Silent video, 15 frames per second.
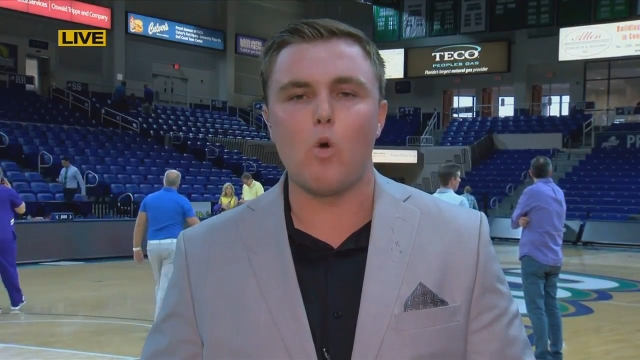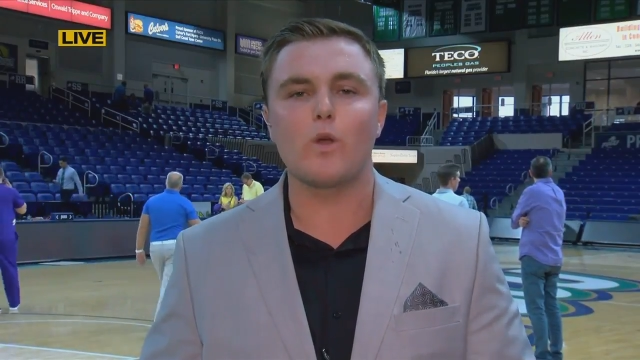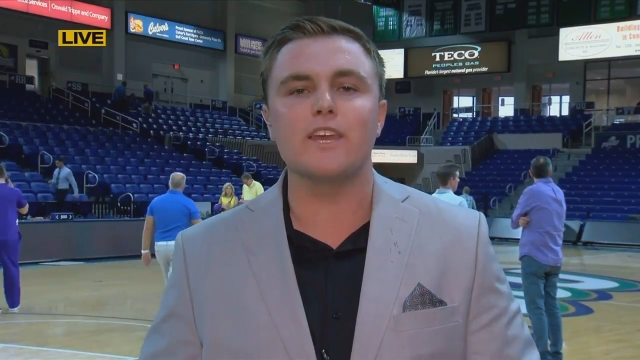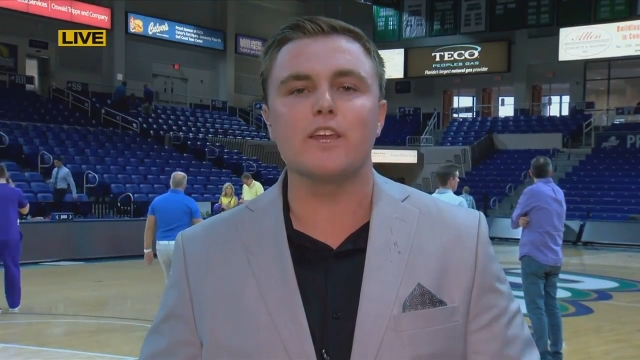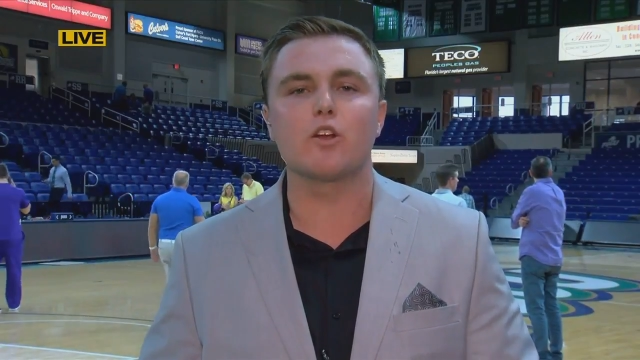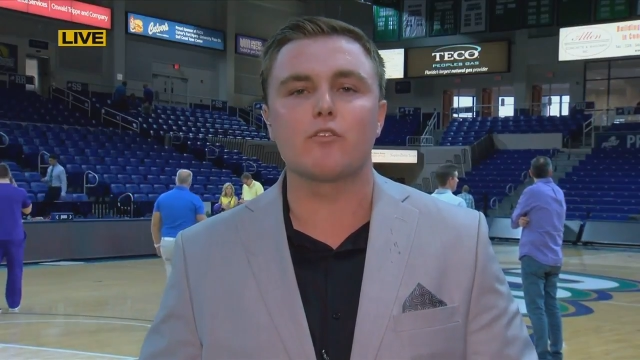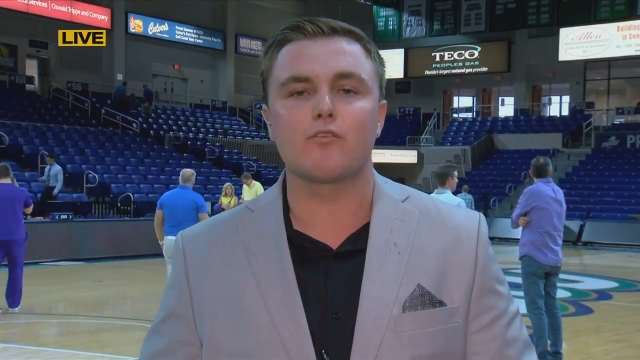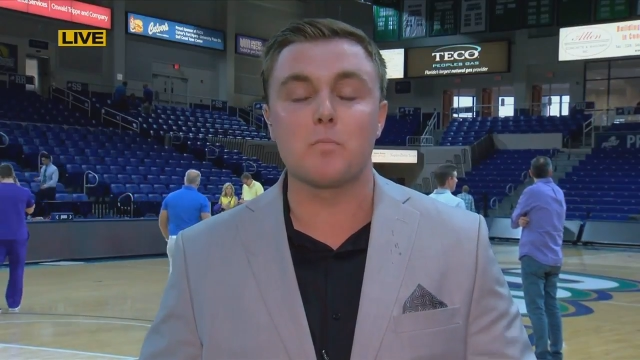We'll
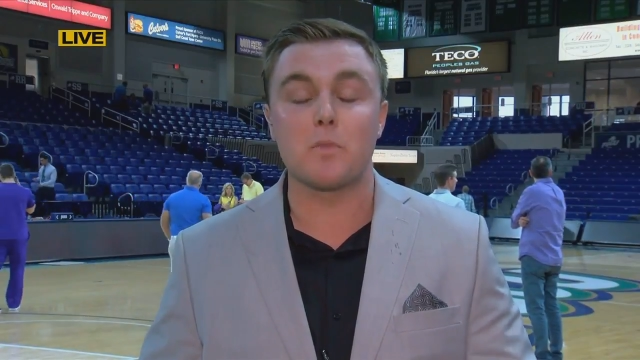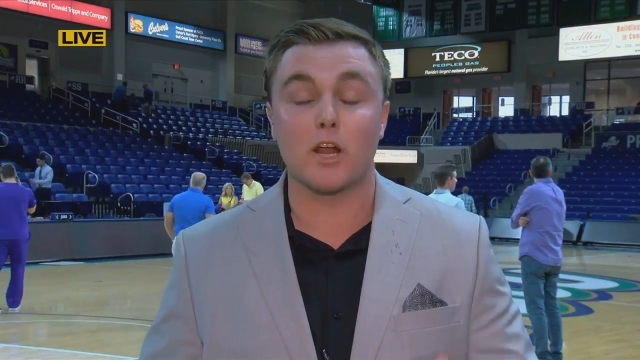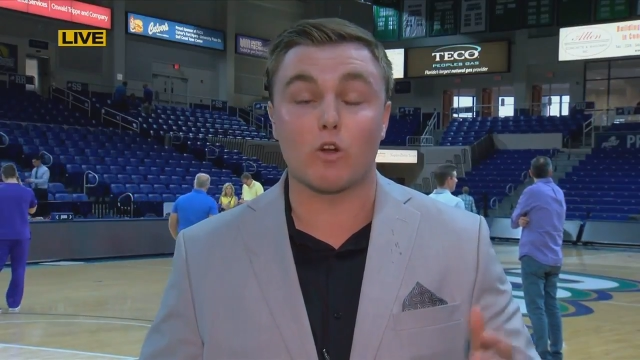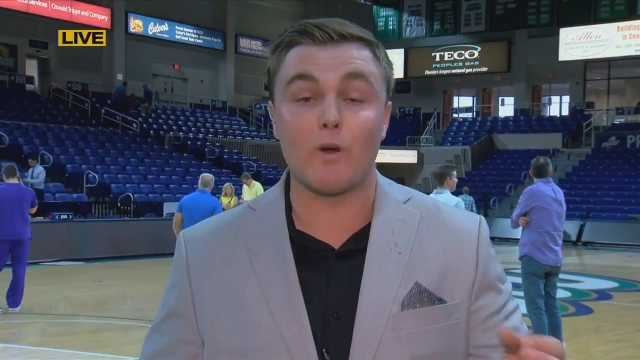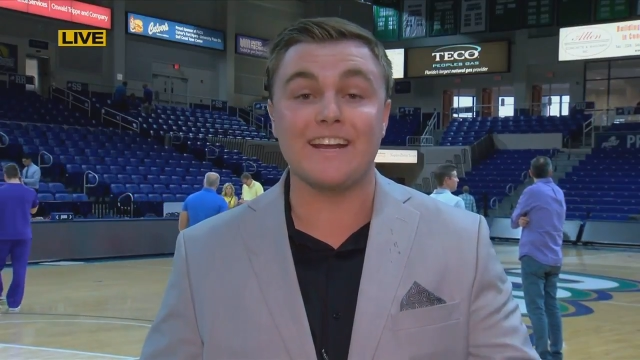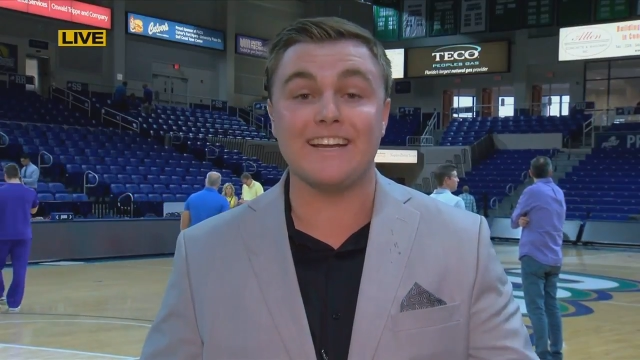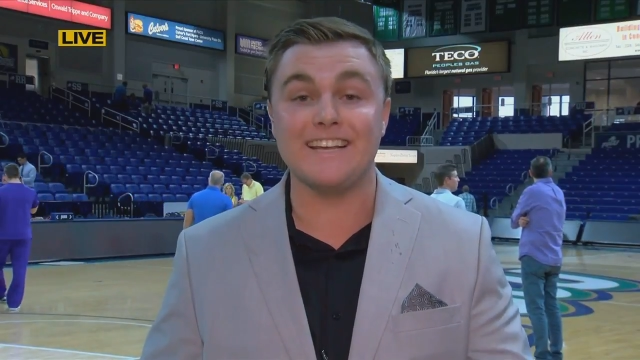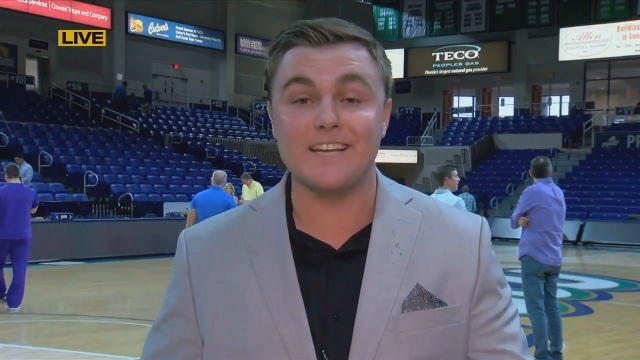hear from the
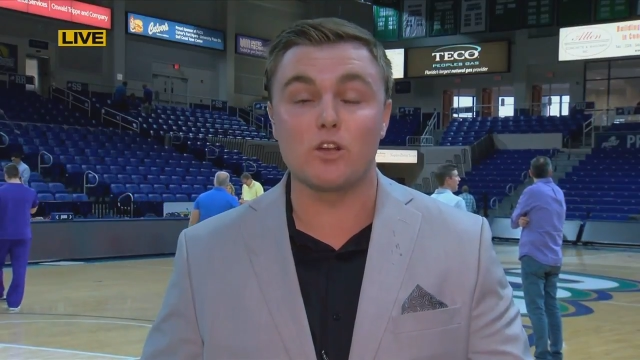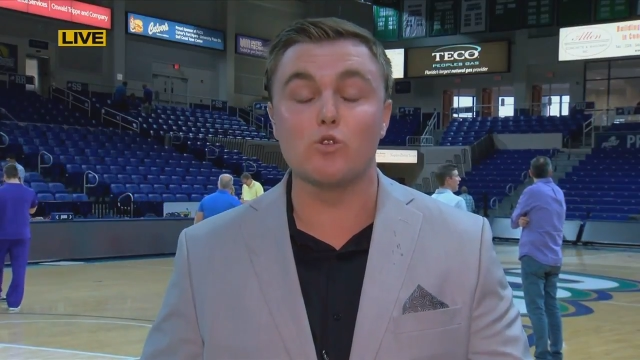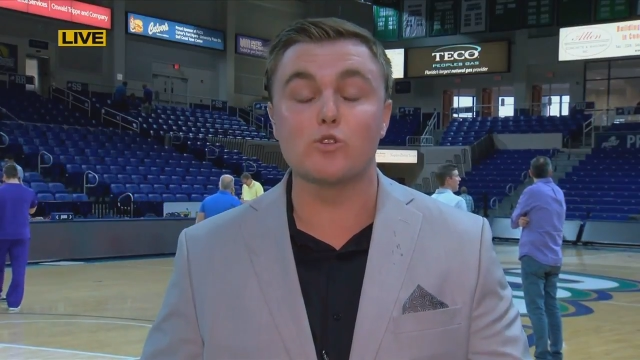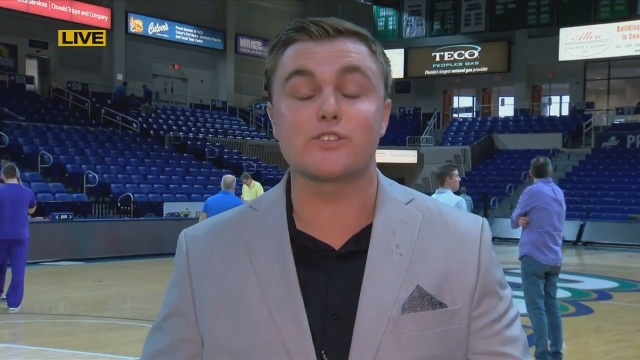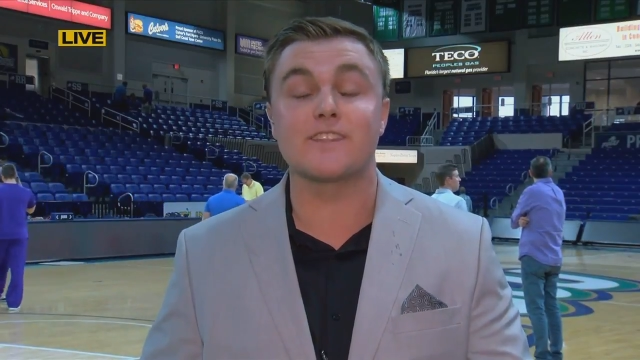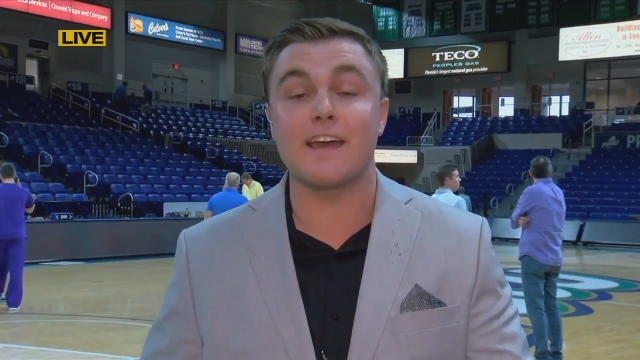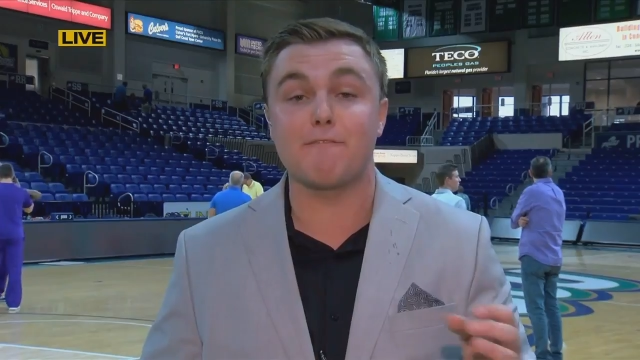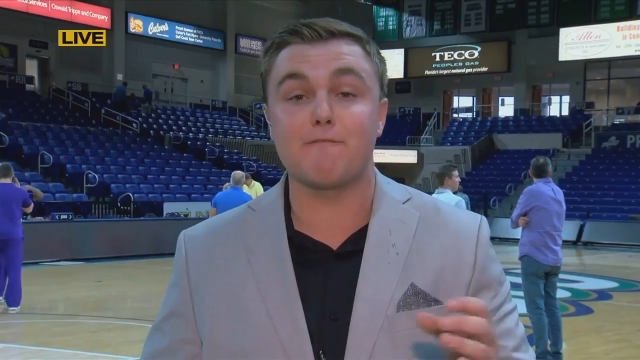great
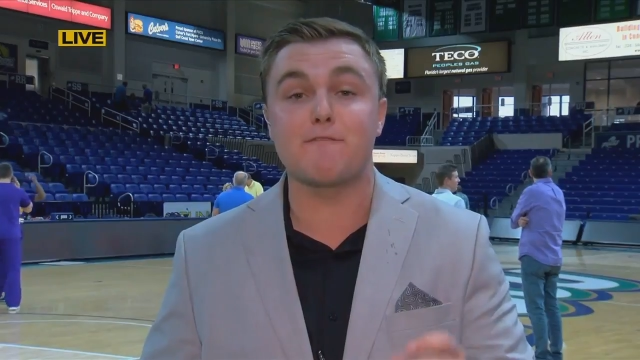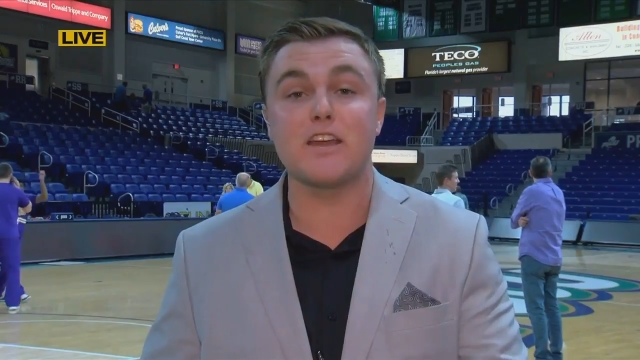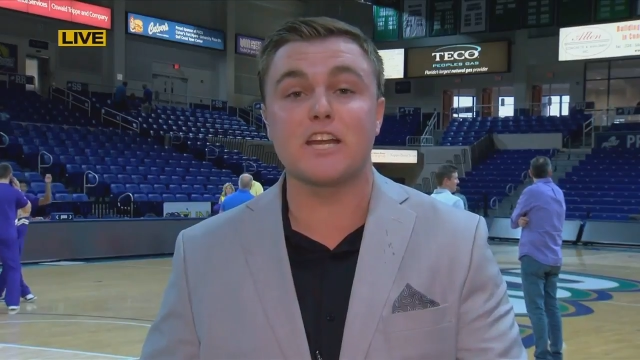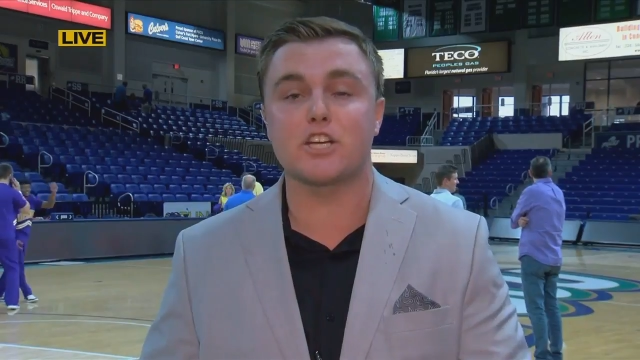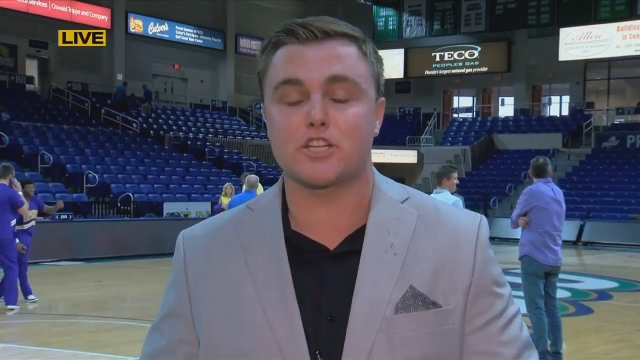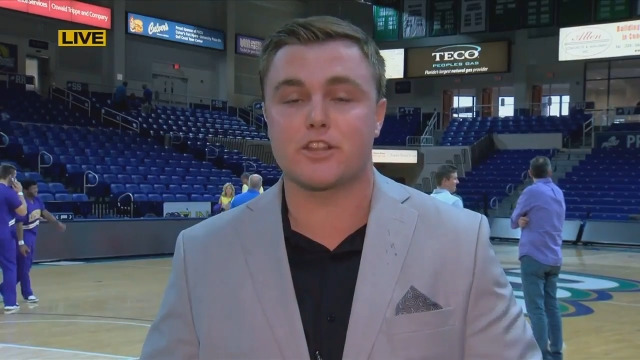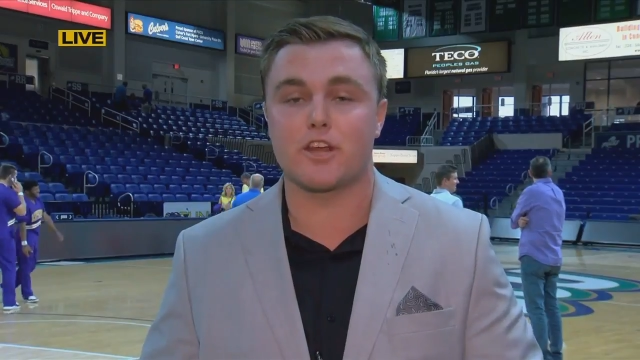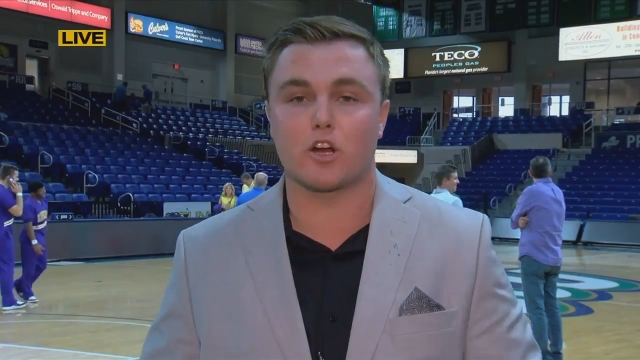Eagles that finished